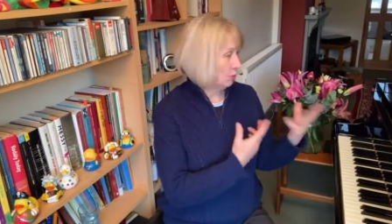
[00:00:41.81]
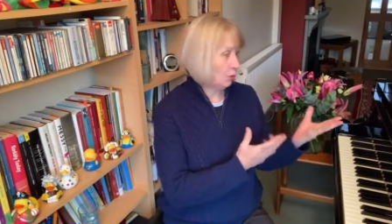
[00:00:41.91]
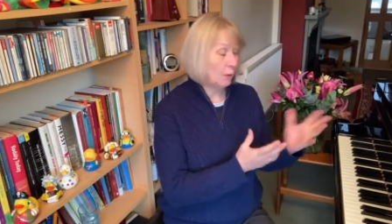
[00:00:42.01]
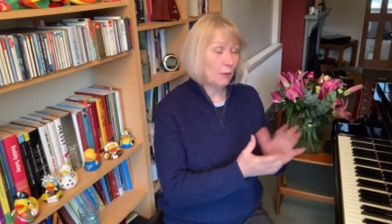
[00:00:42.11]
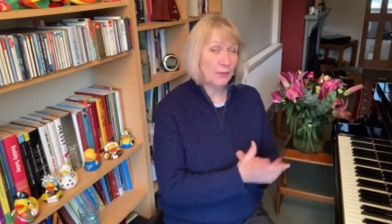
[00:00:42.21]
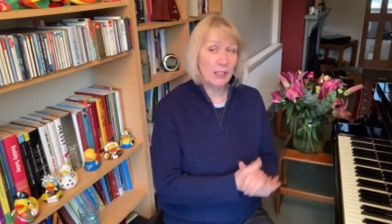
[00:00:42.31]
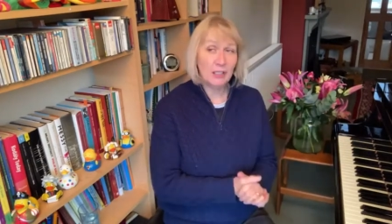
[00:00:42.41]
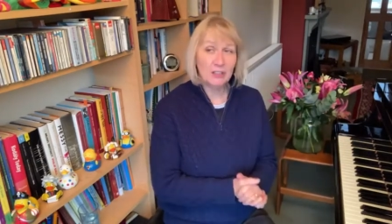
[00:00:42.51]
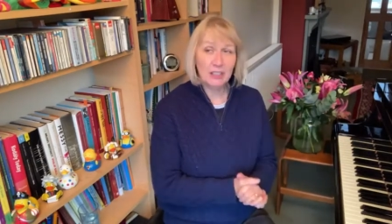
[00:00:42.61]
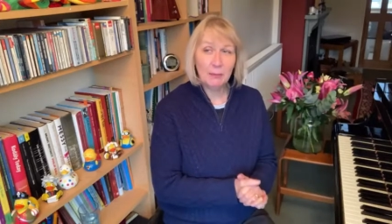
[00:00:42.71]
you know, over the
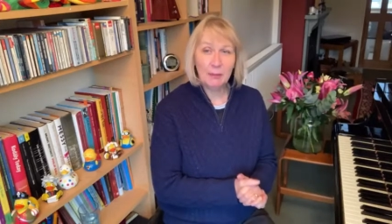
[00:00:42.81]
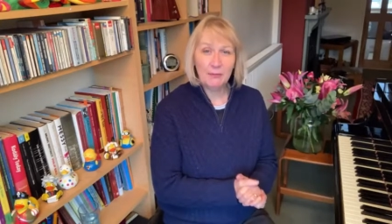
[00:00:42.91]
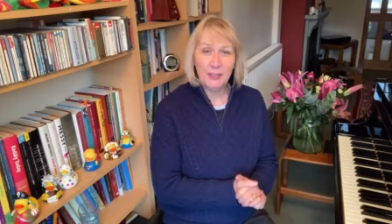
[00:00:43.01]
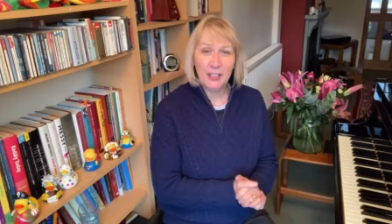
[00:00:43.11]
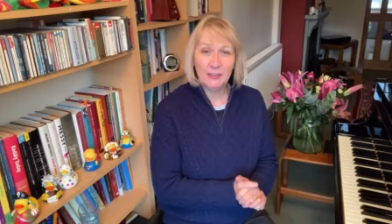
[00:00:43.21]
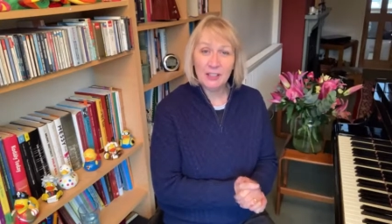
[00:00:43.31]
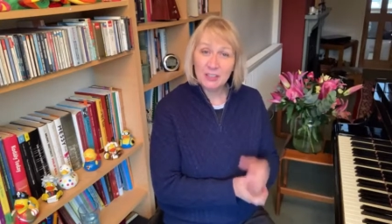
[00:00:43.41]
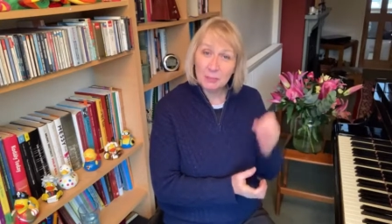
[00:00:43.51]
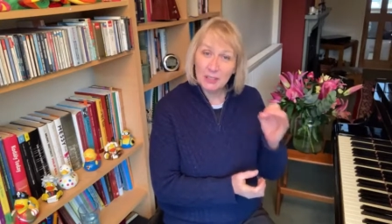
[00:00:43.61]
last couple of years, actually